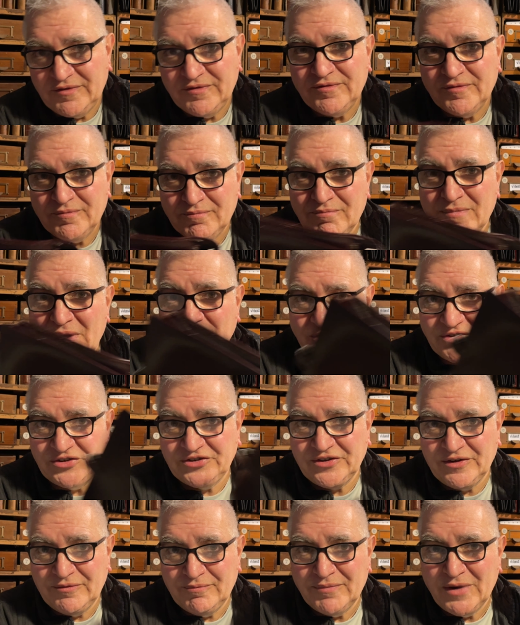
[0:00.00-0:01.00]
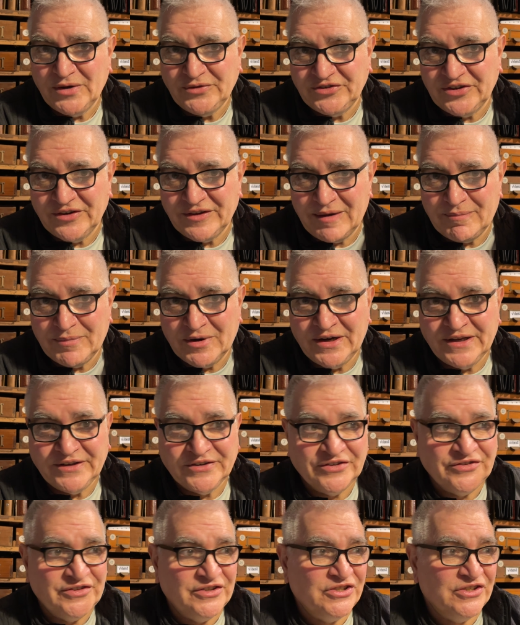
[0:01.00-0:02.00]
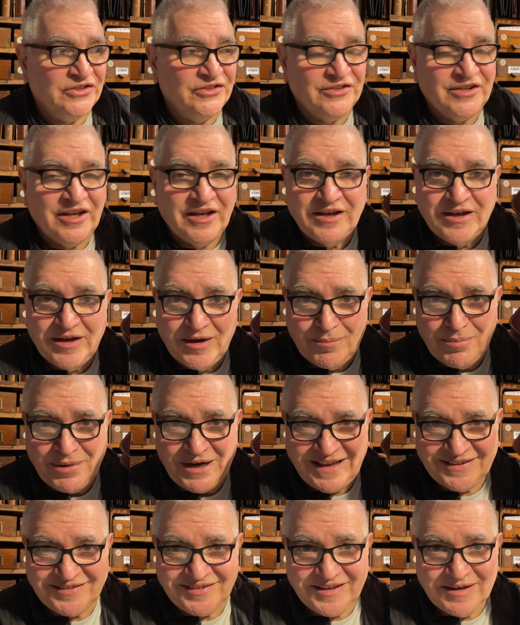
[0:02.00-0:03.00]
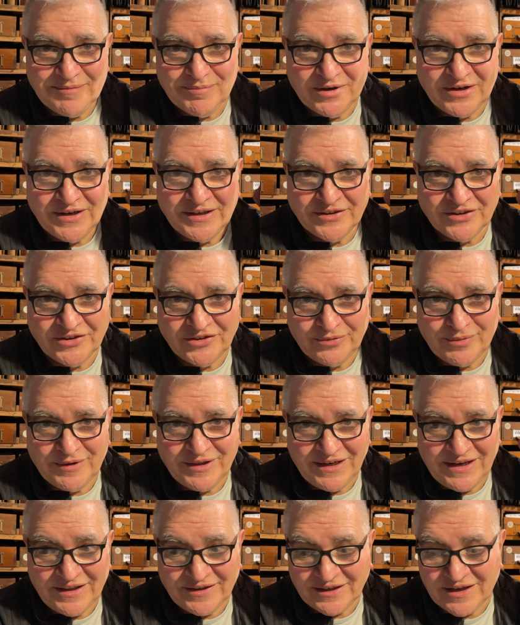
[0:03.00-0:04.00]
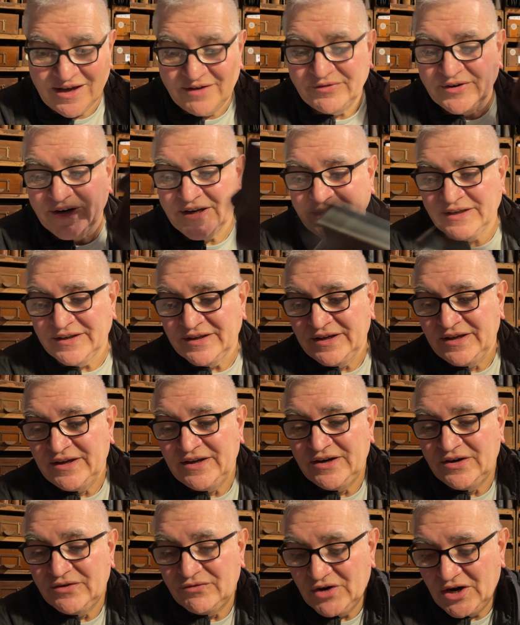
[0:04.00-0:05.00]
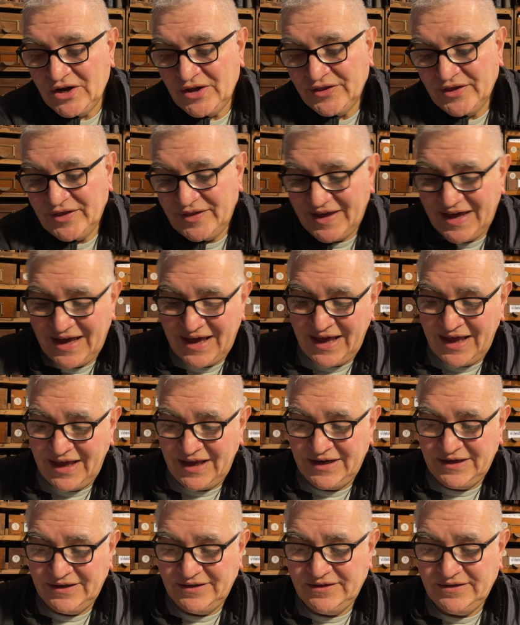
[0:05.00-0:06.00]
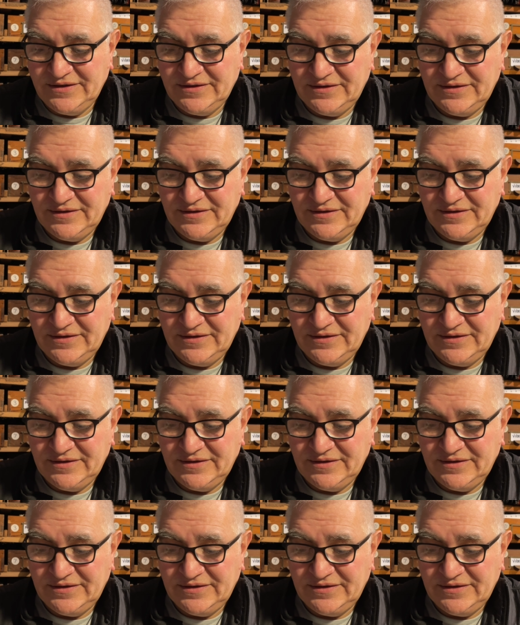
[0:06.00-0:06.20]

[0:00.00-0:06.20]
most of their binders are just plastic binders with a leather covering, rather than